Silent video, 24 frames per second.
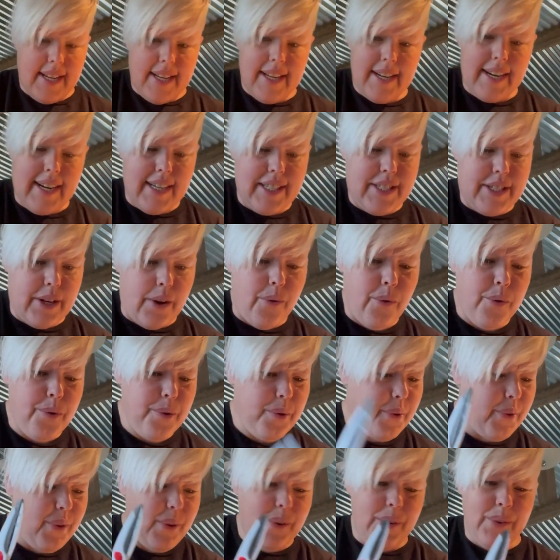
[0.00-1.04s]
And I don't
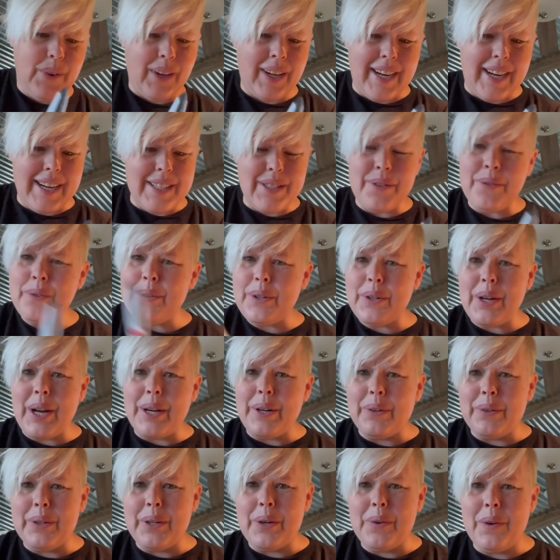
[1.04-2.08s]

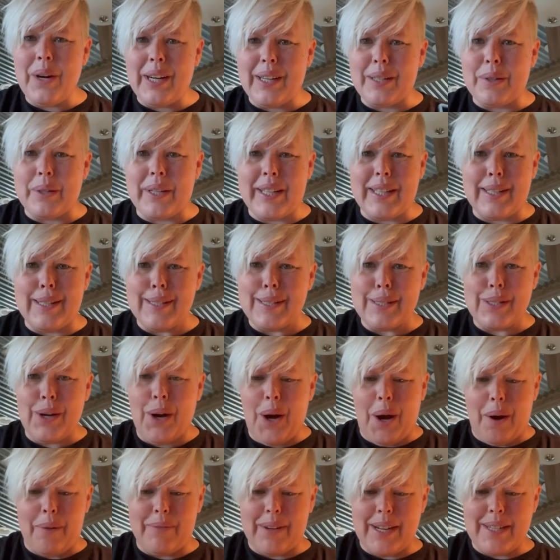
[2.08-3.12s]
know how to get this
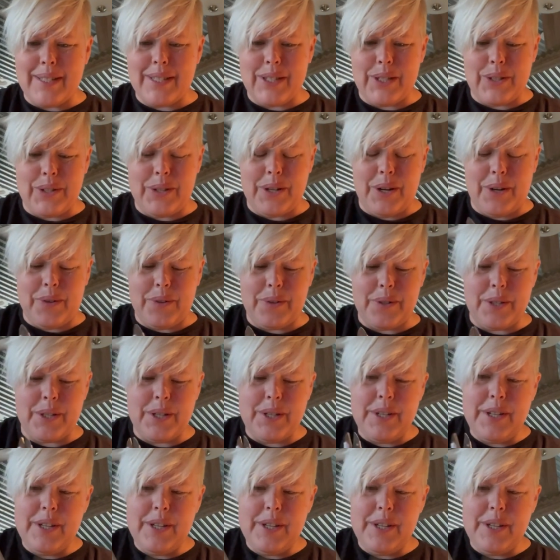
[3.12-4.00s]
off. I just don't.